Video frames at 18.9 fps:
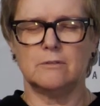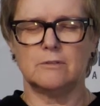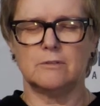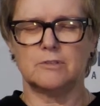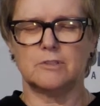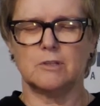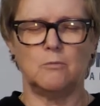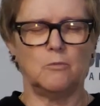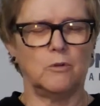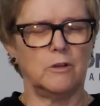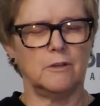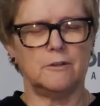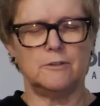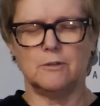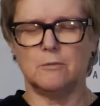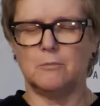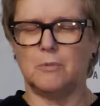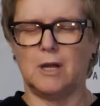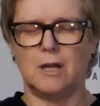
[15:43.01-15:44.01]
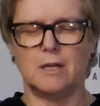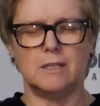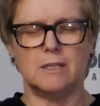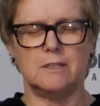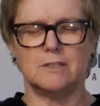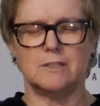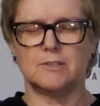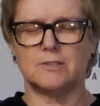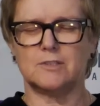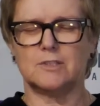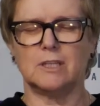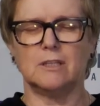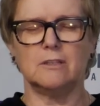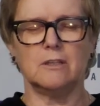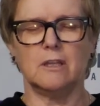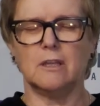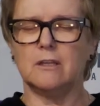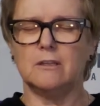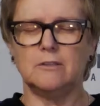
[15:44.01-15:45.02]
Somewhere in your body that's
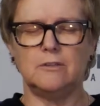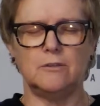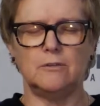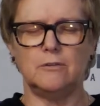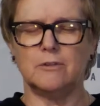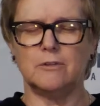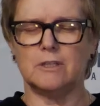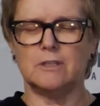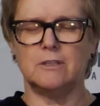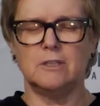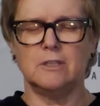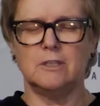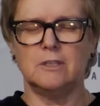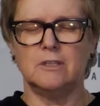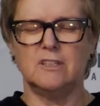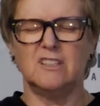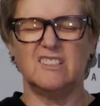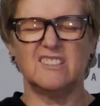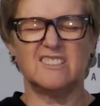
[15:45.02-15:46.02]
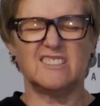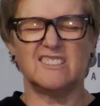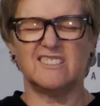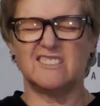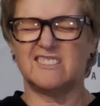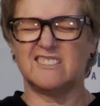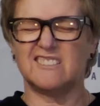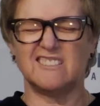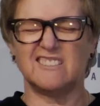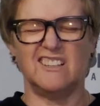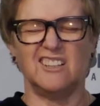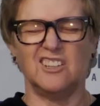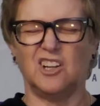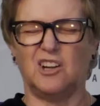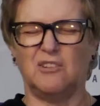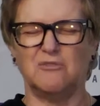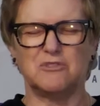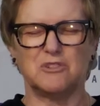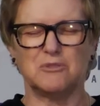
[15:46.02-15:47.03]
signaling you that this is
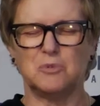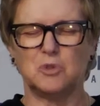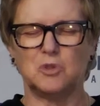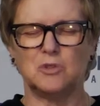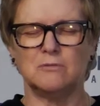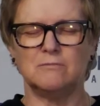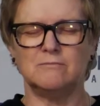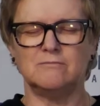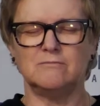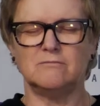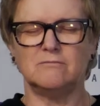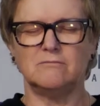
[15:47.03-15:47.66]
uncomfortable,